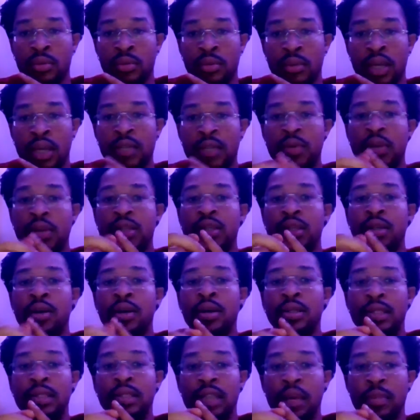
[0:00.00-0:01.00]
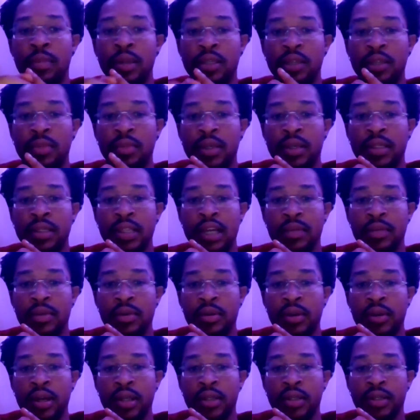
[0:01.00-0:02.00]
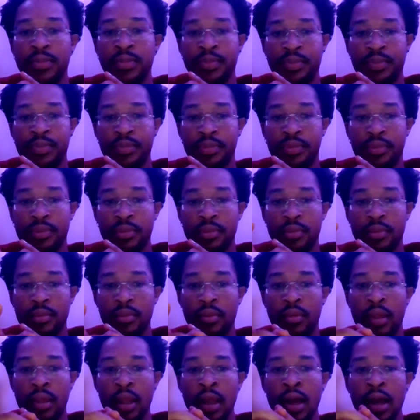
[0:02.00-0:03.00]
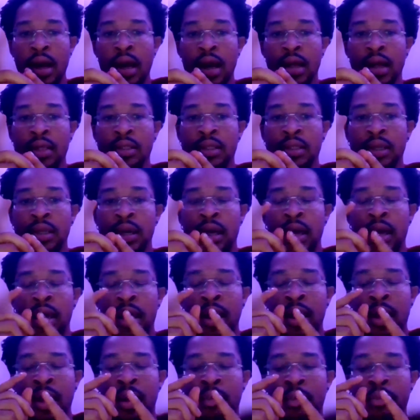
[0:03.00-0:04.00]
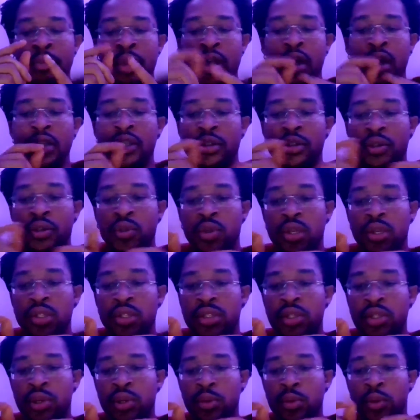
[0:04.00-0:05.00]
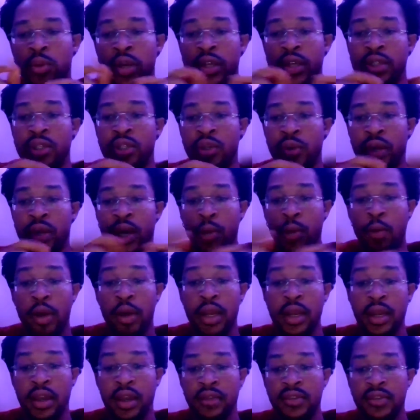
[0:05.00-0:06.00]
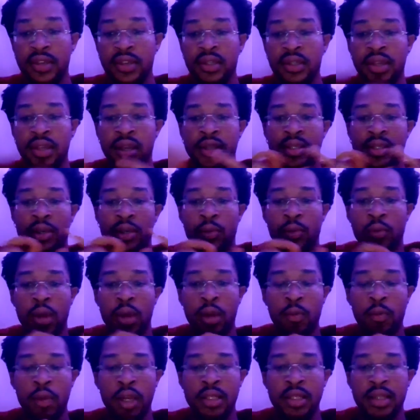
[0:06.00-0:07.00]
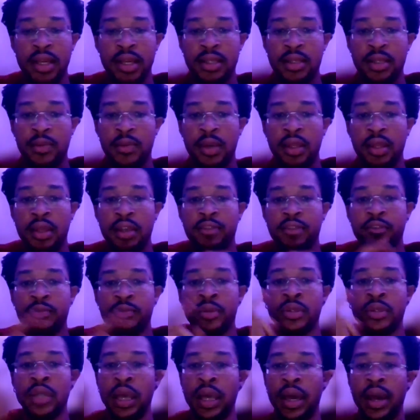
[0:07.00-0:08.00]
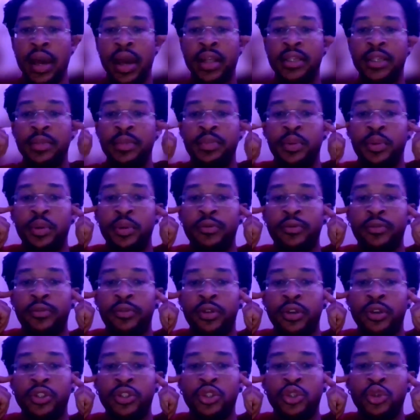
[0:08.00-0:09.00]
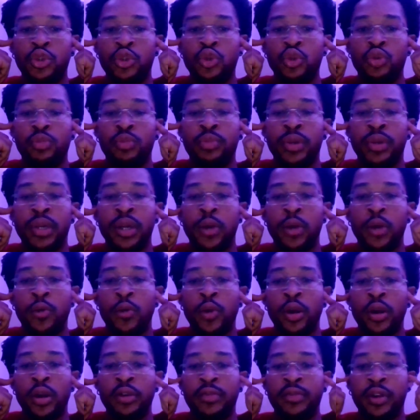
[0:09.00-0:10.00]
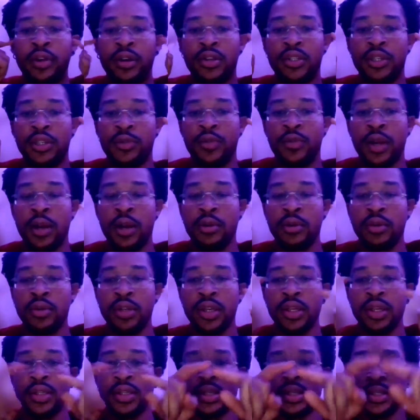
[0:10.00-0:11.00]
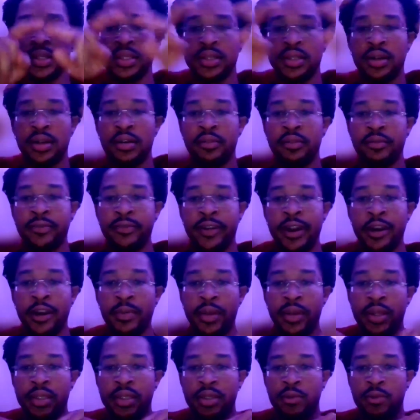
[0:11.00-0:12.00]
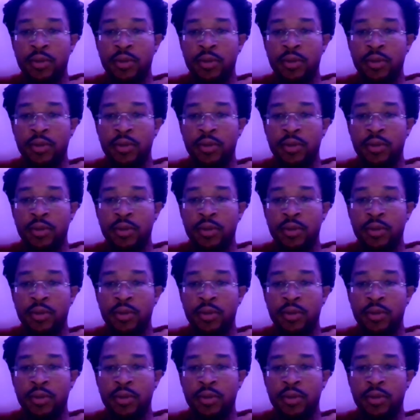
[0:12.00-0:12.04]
That's why they say God's timing is the best timing, right? And because he knows what he's doing, and when he gives us things and when he takes away things from us, it's important for us to be aware of our surroundings. This is our environment.